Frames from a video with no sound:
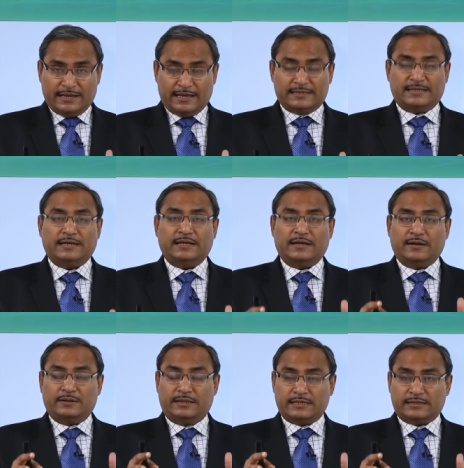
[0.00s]
is a,
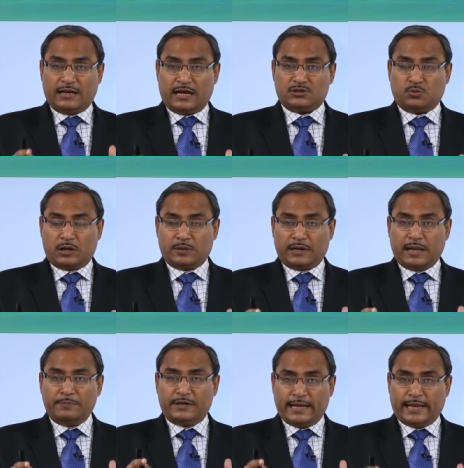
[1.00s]
this class whatever I
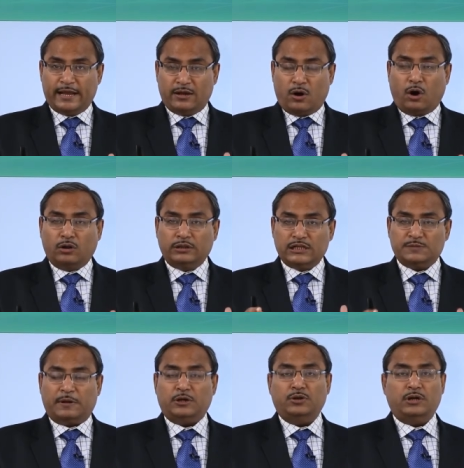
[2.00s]
am taking on this
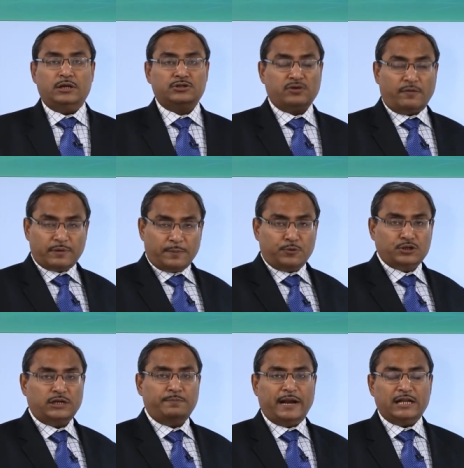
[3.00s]
particular software
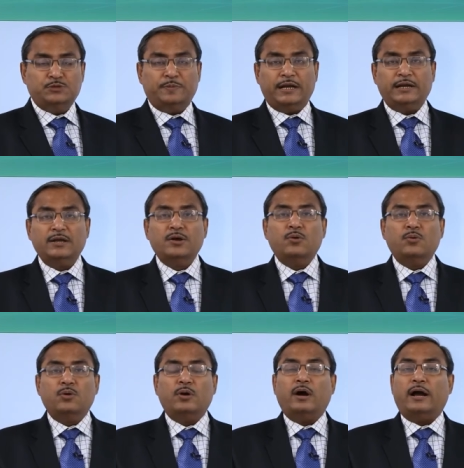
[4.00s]
project management,
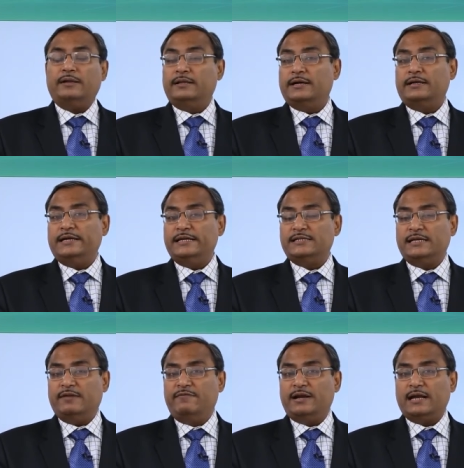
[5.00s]
well, there each
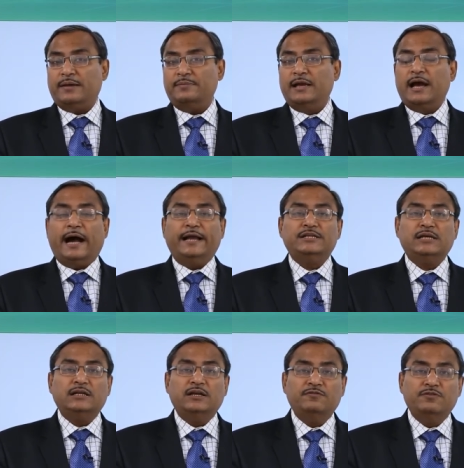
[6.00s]
and every time I
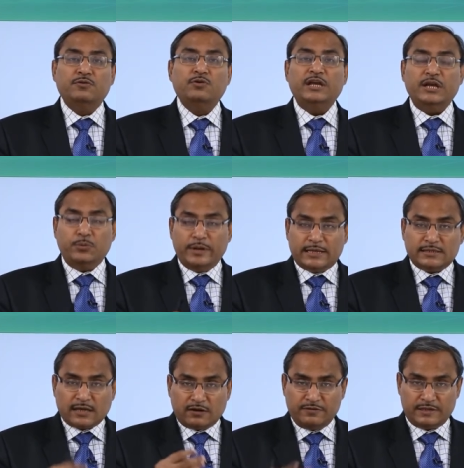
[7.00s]
shall give you unique
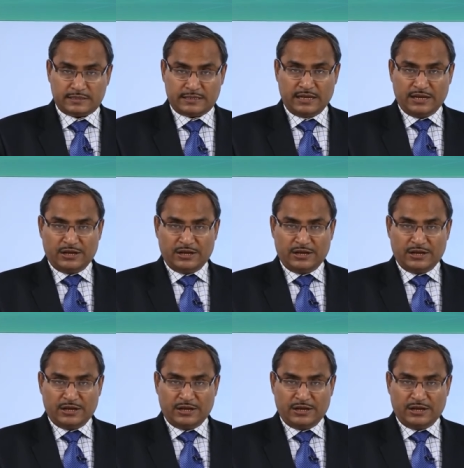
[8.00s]
service.